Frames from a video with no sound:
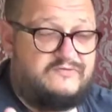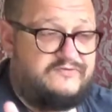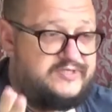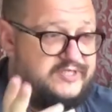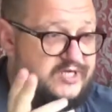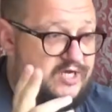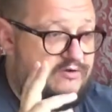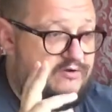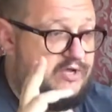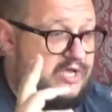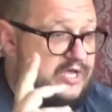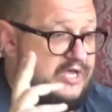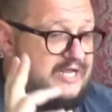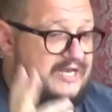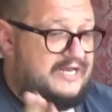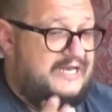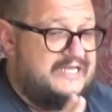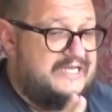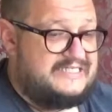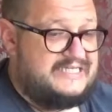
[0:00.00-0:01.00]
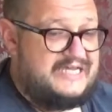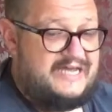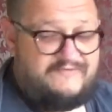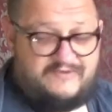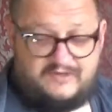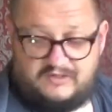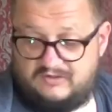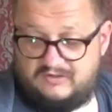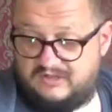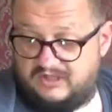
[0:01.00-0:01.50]
So let's have a
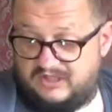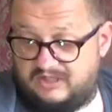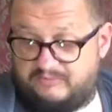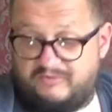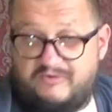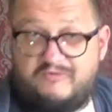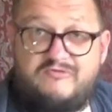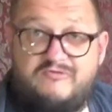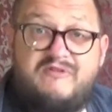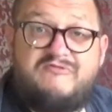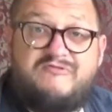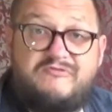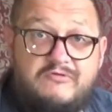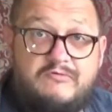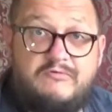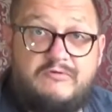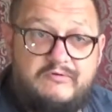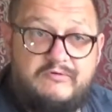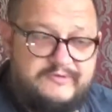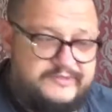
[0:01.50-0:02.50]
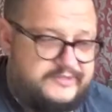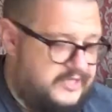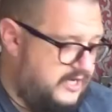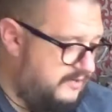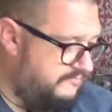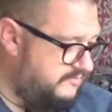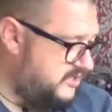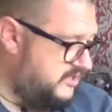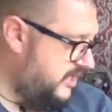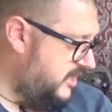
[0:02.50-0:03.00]
look at the peripherals that
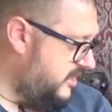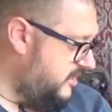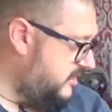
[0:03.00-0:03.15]
I'm taking.